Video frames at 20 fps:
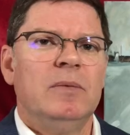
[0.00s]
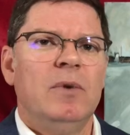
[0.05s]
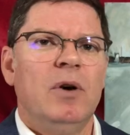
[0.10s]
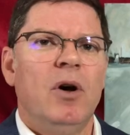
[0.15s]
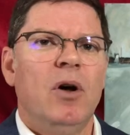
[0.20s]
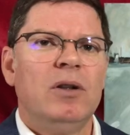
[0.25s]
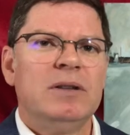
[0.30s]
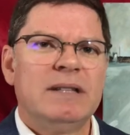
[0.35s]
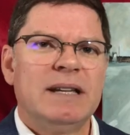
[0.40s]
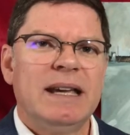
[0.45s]

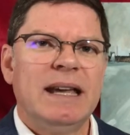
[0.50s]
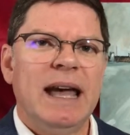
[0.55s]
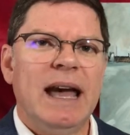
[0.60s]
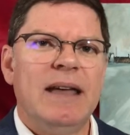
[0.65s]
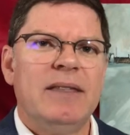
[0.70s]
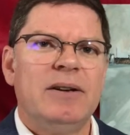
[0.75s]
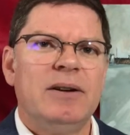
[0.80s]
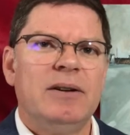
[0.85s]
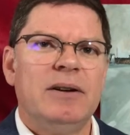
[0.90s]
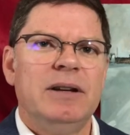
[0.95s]
all
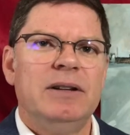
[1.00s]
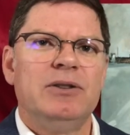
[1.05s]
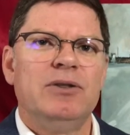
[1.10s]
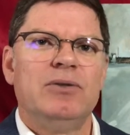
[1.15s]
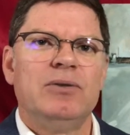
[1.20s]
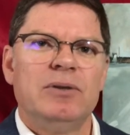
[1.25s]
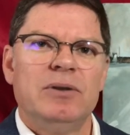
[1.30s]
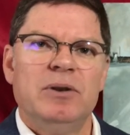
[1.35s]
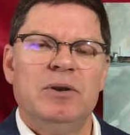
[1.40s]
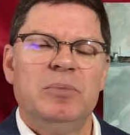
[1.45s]
together in
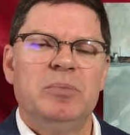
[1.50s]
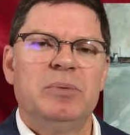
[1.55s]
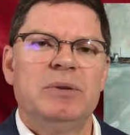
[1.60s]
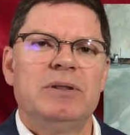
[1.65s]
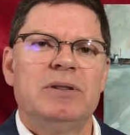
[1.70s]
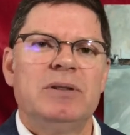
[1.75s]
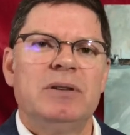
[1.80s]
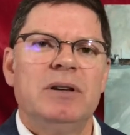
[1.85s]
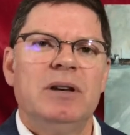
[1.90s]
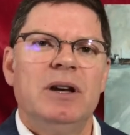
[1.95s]

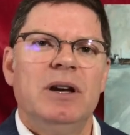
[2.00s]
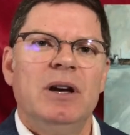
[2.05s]
groups,